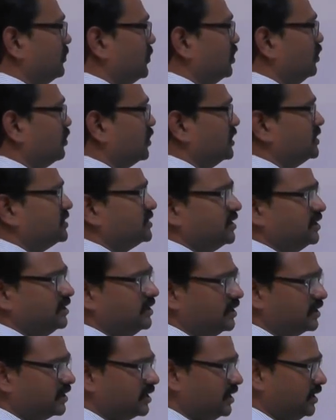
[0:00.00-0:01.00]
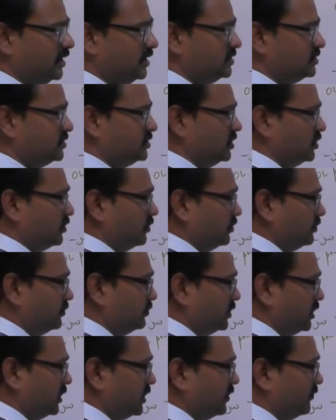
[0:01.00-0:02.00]
you can say that k is 0.
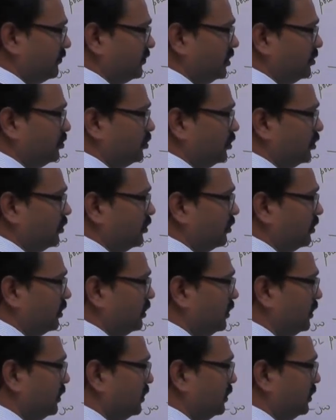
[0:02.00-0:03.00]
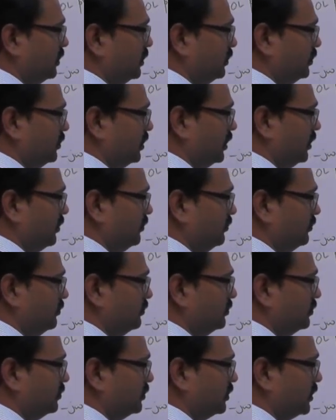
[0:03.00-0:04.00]
At every pole you have
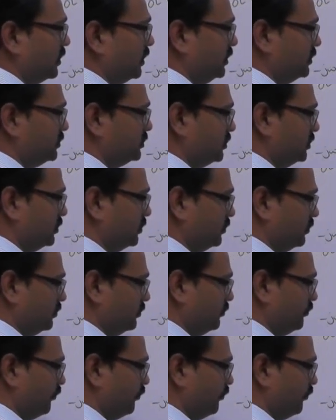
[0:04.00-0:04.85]
k0,